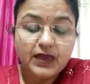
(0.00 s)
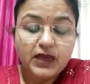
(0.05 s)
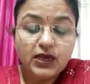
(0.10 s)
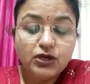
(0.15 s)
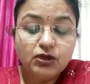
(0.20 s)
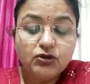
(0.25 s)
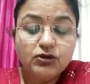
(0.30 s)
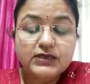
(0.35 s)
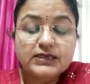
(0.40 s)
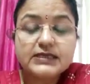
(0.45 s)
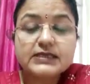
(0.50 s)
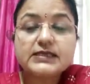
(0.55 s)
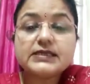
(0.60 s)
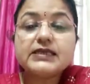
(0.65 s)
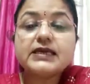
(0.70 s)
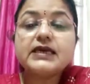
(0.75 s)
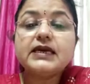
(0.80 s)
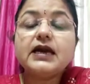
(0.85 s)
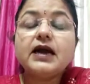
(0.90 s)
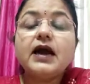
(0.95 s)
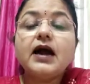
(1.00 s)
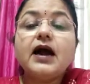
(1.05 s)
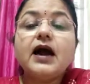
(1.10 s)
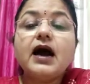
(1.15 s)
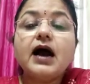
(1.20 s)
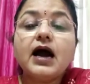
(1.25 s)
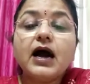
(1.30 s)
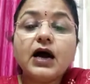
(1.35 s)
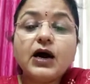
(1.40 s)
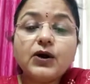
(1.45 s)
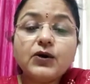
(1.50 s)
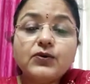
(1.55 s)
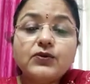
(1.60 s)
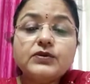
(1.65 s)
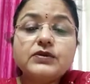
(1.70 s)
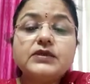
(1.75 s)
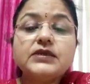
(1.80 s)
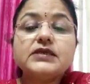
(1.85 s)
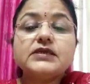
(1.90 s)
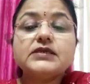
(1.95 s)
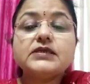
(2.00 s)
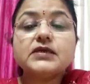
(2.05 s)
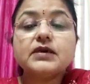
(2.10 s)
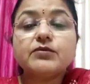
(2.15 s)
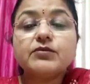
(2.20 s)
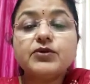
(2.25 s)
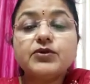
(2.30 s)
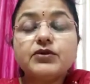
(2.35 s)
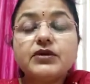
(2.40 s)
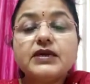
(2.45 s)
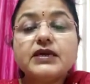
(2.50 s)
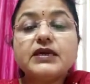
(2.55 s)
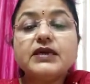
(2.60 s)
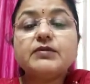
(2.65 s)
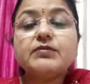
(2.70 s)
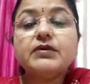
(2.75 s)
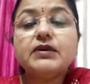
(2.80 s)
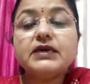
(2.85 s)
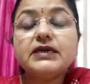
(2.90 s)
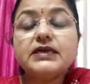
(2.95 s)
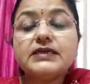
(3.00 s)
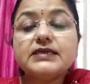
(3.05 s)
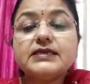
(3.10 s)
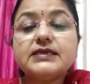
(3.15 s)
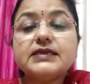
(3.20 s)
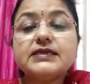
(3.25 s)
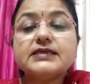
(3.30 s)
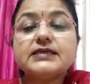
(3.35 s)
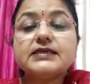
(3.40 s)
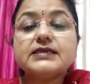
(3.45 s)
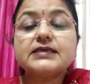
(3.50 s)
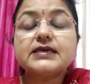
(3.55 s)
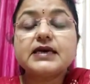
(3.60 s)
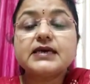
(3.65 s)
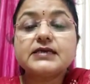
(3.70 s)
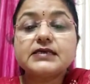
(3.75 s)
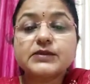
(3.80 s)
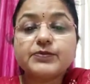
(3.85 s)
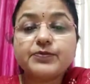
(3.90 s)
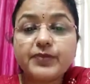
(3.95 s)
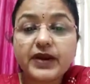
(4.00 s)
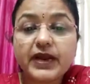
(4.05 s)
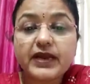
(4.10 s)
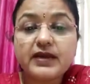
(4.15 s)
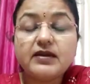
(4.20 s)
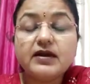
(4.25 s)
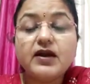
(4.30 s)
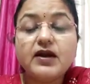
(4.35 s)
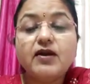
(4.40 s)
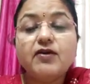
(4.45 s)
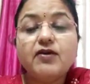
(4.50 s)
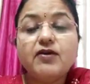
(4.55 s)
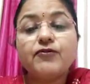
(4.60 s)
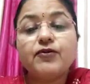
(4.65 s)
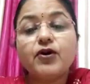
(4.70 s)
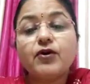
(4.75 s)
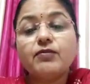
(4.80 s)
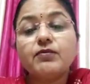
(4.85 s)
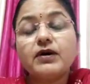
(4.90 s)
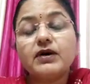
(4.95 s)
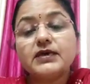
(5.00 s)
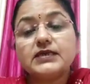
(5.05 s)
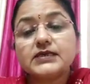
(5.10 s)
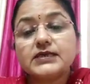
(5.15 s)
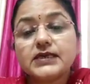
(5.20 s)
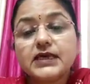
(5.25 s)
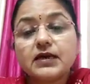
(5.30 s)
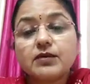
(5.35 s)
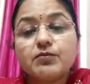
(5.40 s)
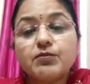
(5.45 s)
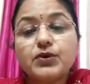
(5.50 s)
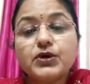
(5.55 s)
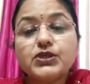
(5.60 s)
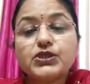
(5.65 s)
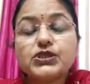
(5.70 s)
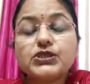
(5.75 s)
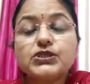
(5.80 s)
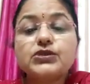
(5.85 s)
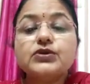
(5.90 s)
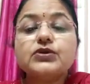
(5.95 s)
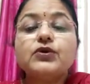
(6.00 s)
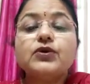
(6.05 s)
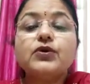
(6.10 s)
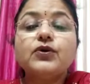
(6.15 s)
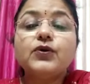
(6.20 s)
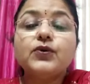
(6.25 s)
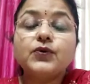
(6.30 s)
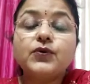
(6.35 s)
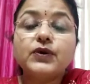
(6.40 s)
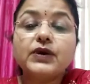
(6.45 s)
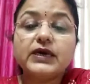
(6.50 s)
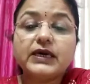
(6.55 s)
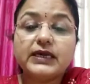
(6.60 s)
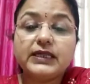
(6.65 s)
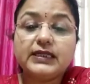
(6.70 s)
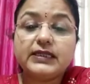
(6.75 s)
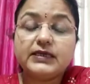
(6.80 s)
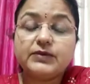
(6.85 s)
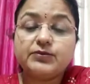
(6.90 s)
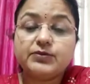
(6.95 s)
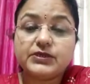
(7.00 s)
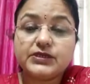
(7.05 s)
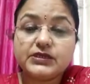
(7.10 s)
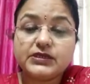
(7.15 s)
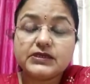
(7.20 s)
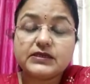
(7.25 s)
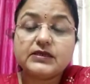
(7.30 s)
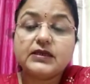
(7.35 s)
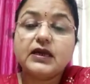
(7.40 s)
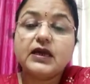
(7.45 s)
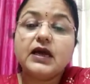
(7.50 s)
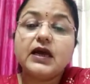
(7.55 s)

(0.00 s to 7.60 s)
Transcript: Now let us see how these communicable diseases are spread from a sick person to a healthy person.